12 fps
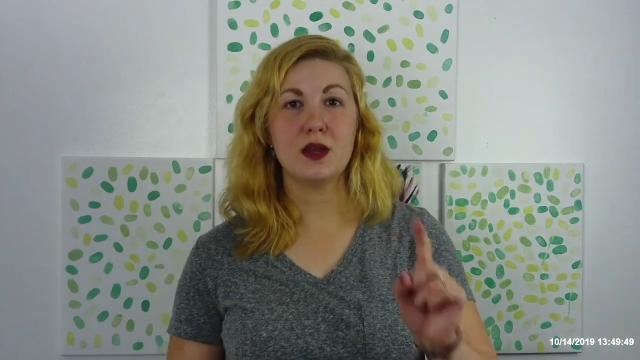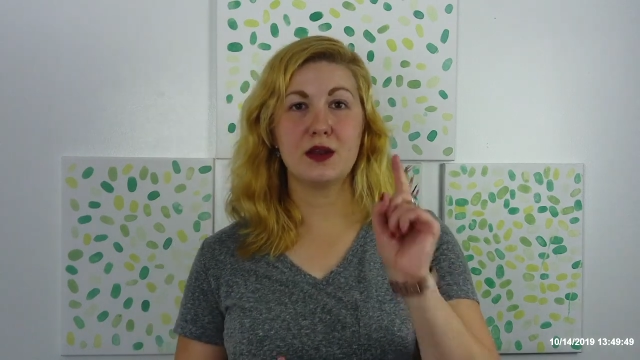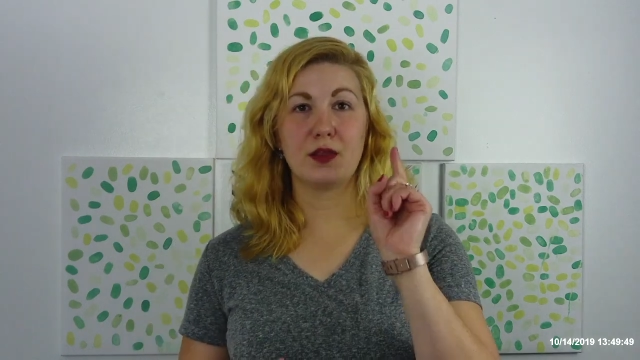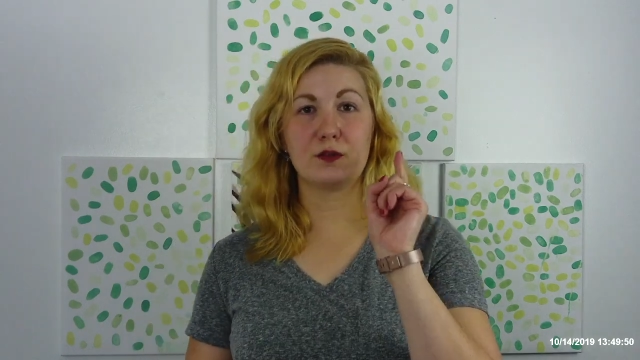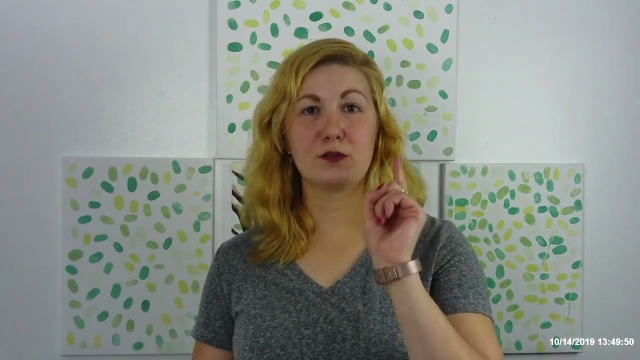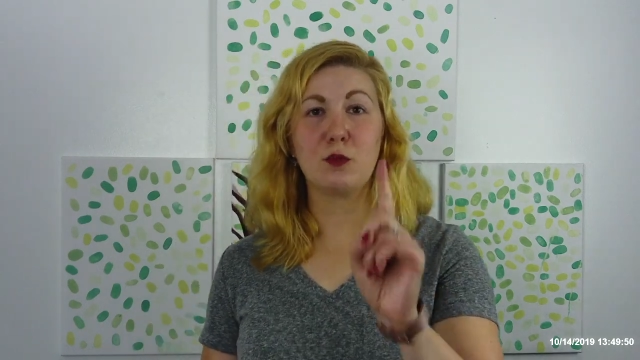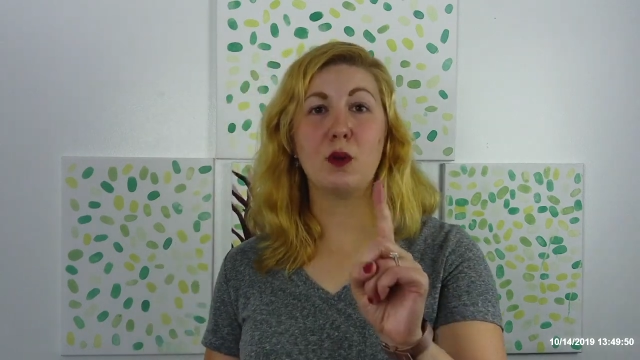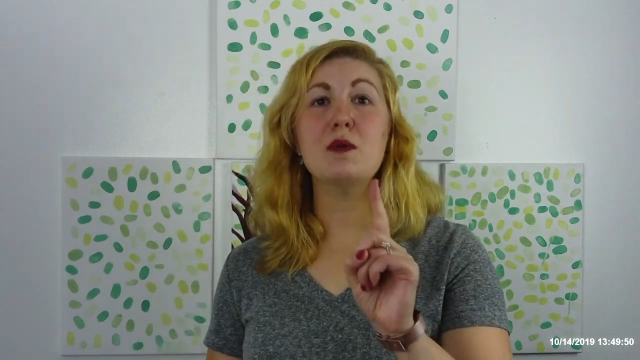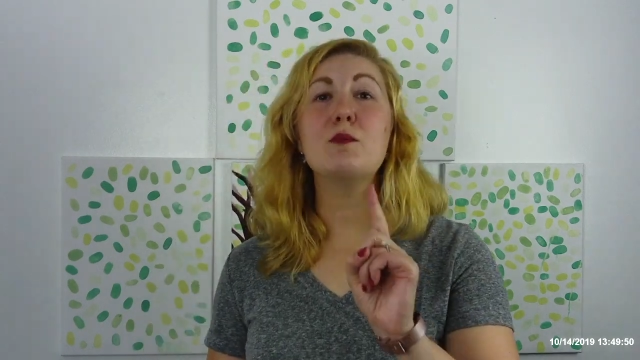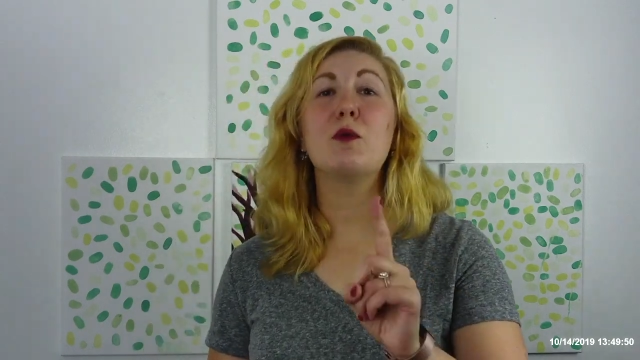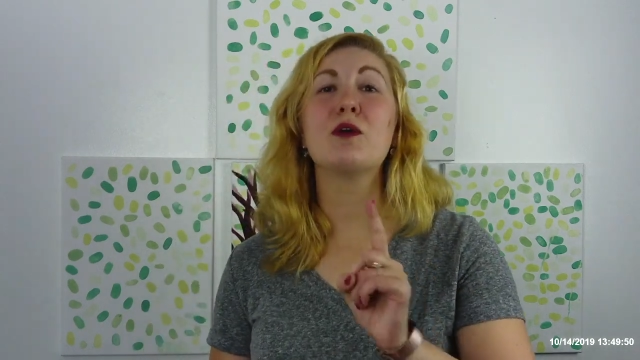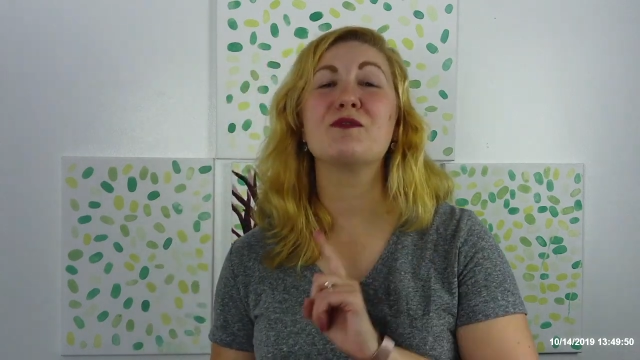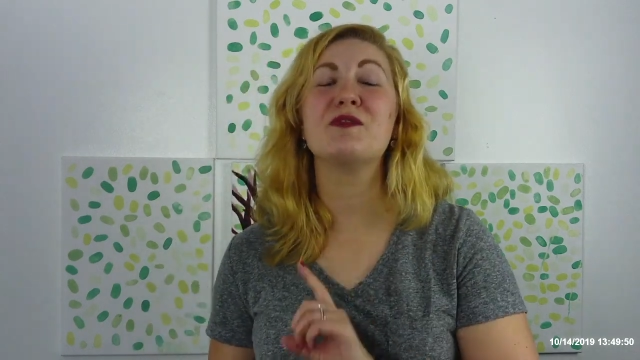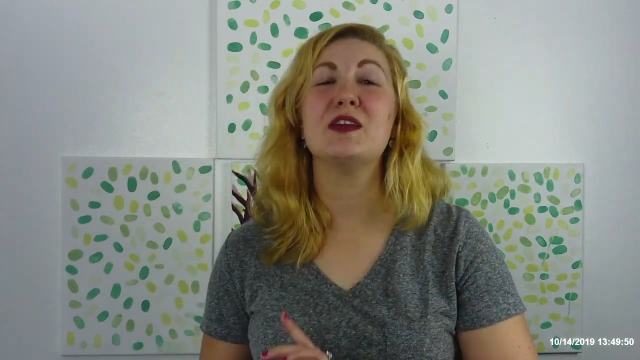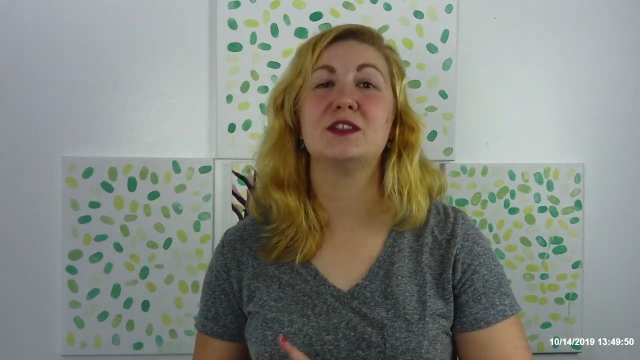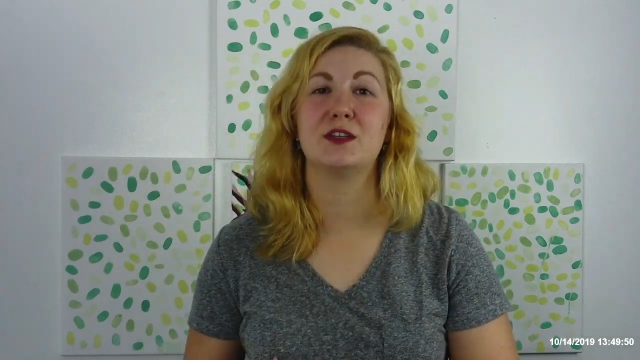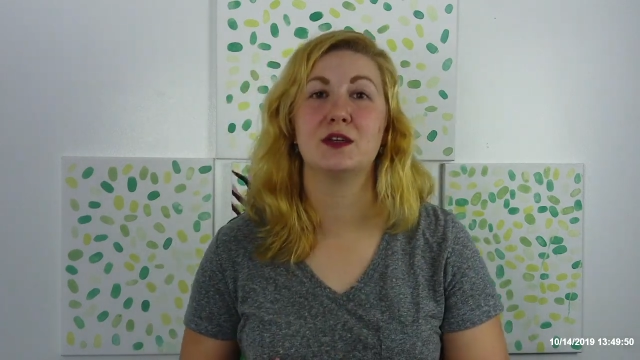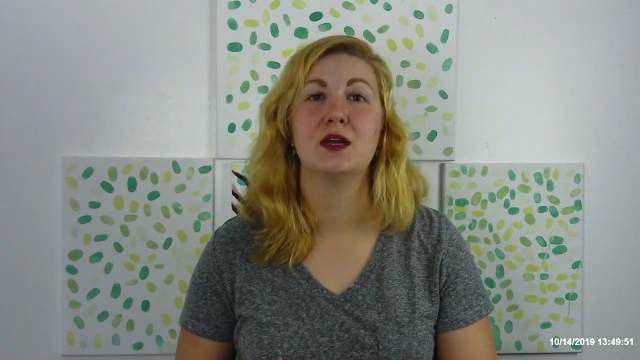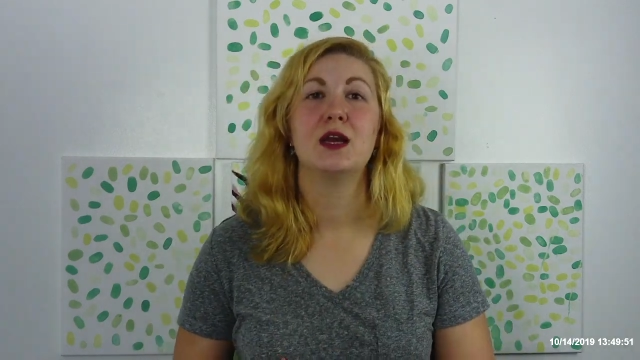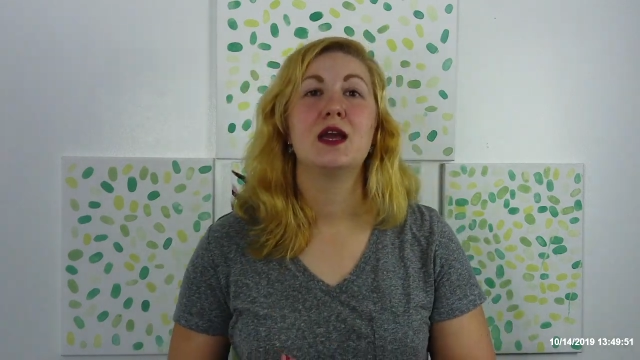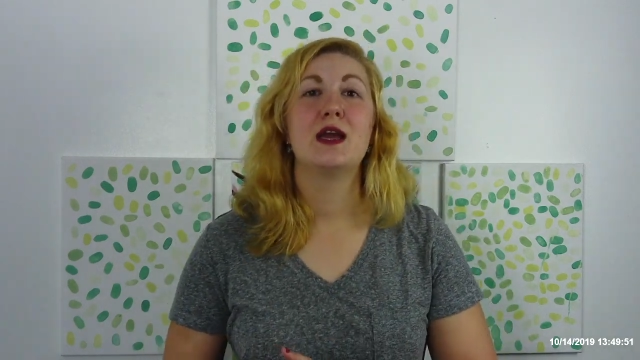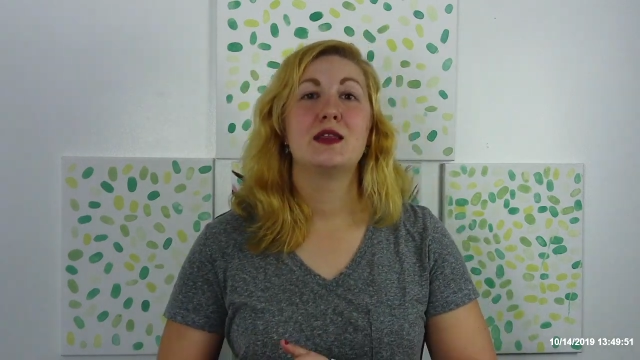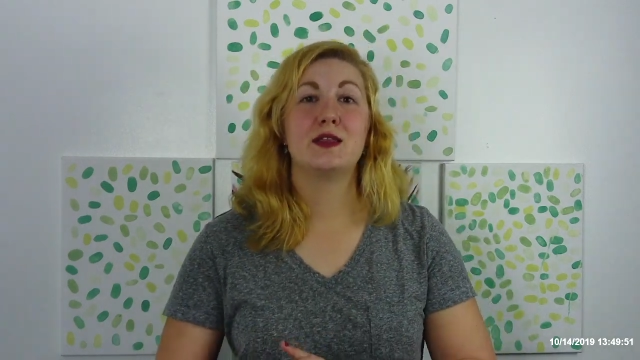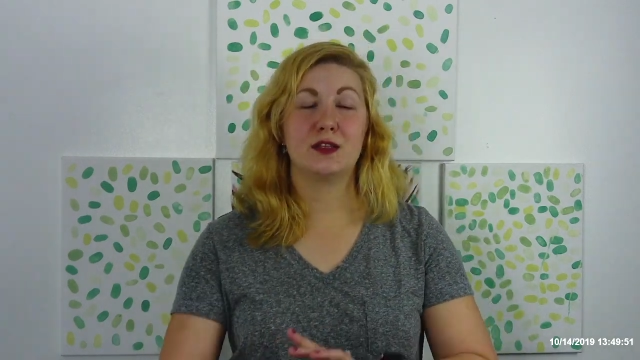Now there's one more feature
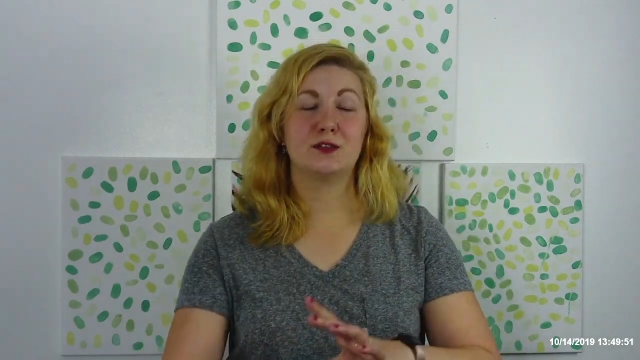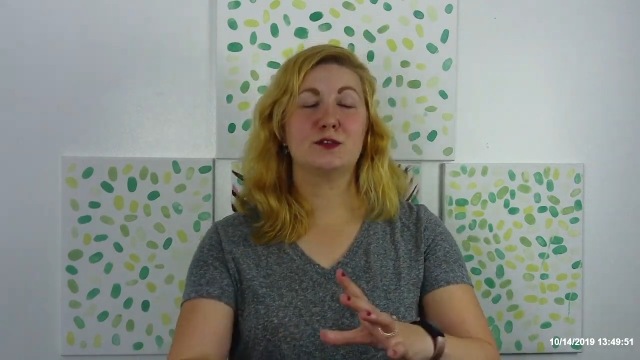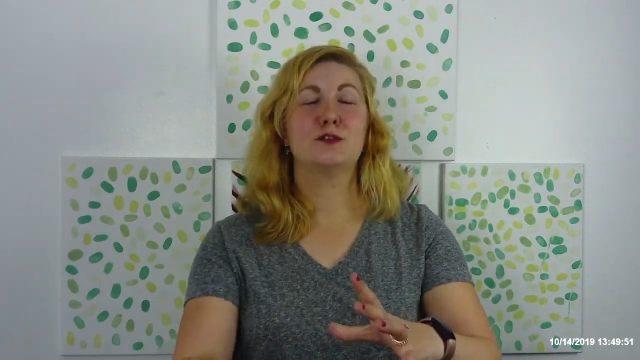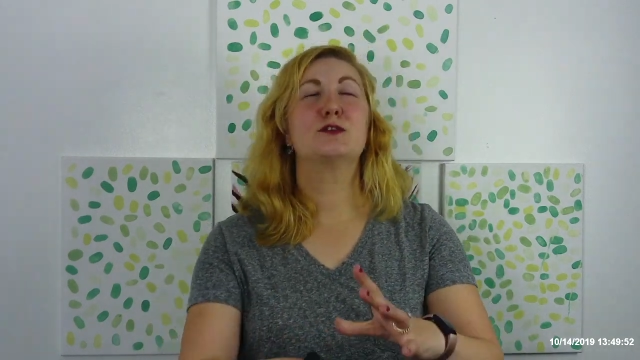that's